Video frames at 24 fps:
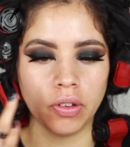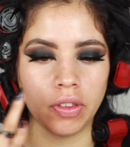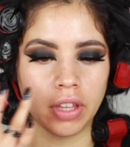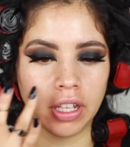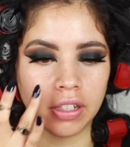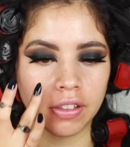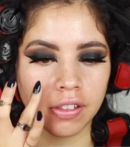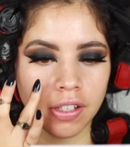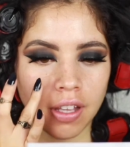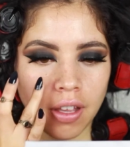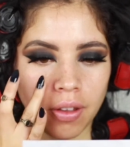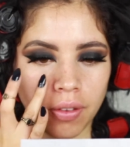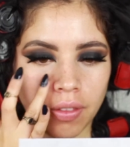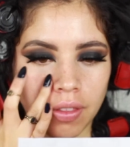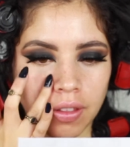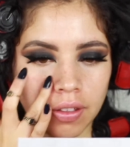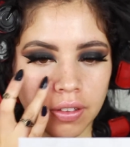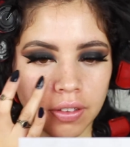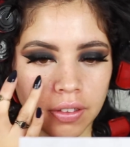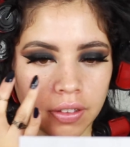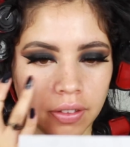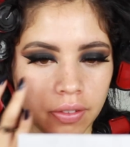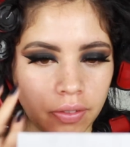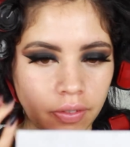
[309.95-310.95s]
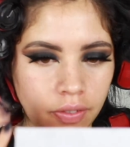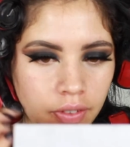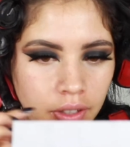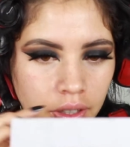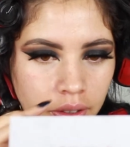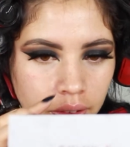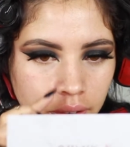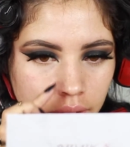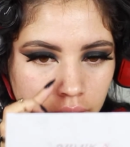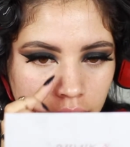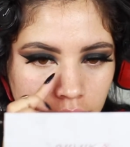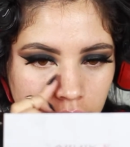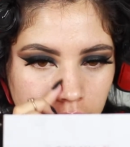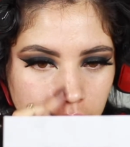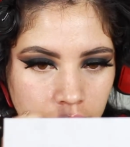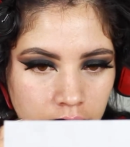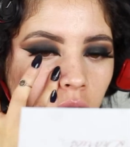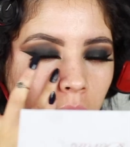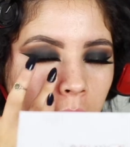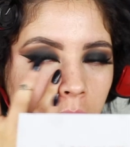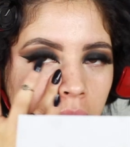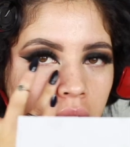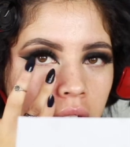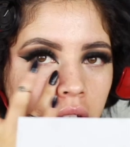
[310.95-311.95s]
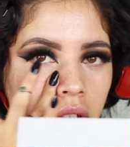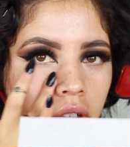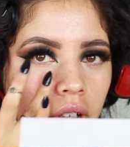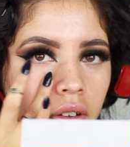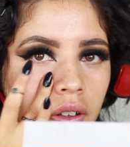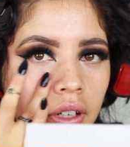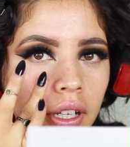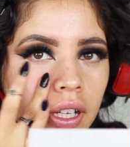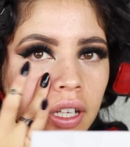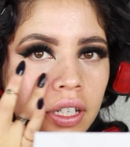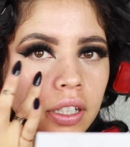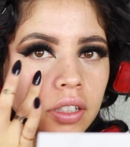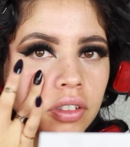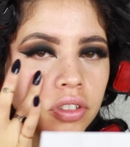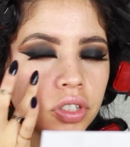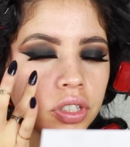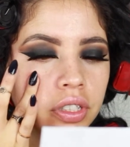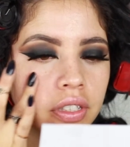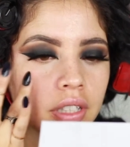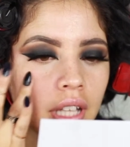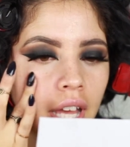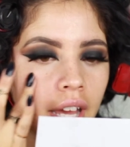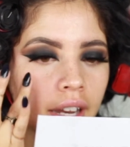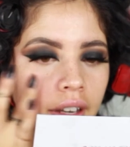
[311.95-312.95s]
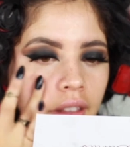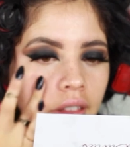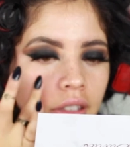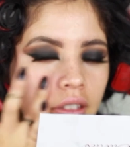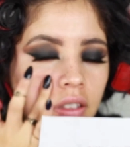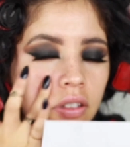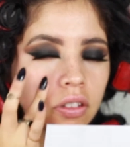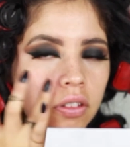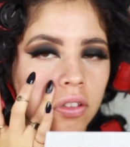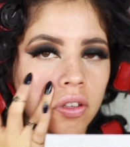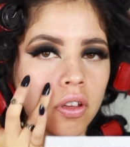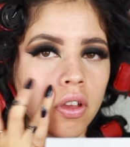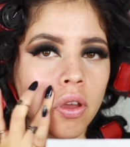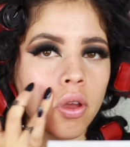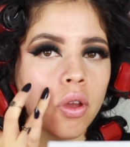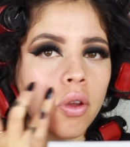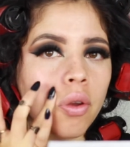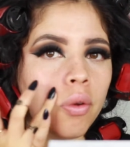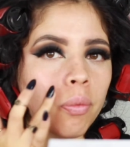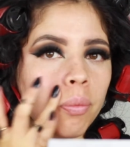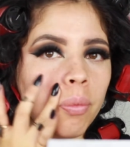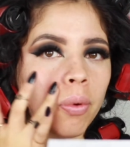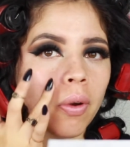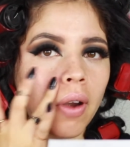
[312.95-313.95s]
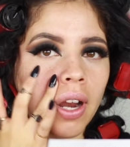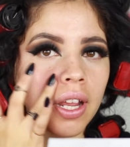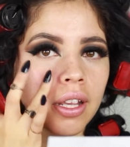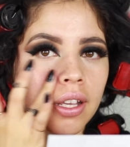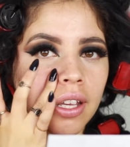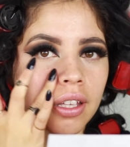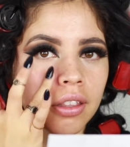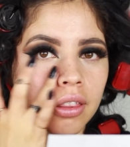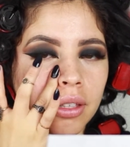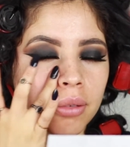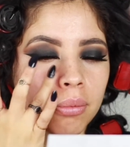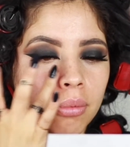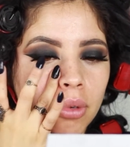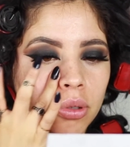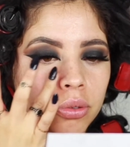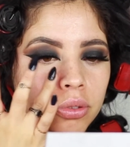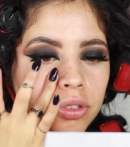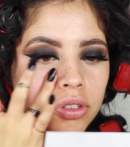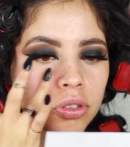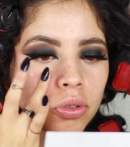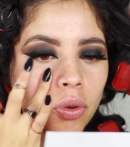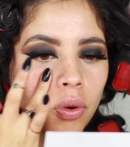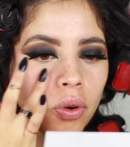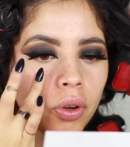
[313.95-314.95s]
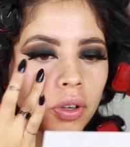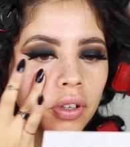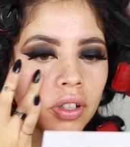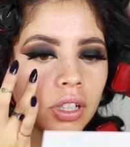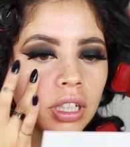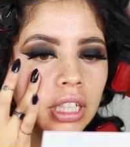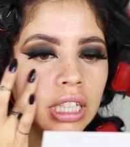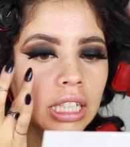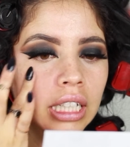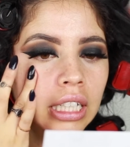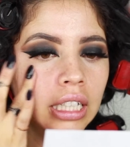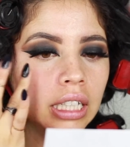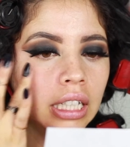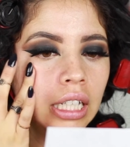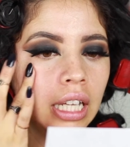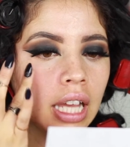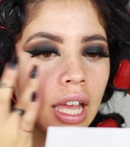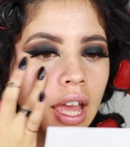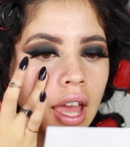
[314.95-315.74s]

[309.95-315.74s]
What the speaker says: That's how this feels. So I'm gonna go ahead and just add this where I get the most oily.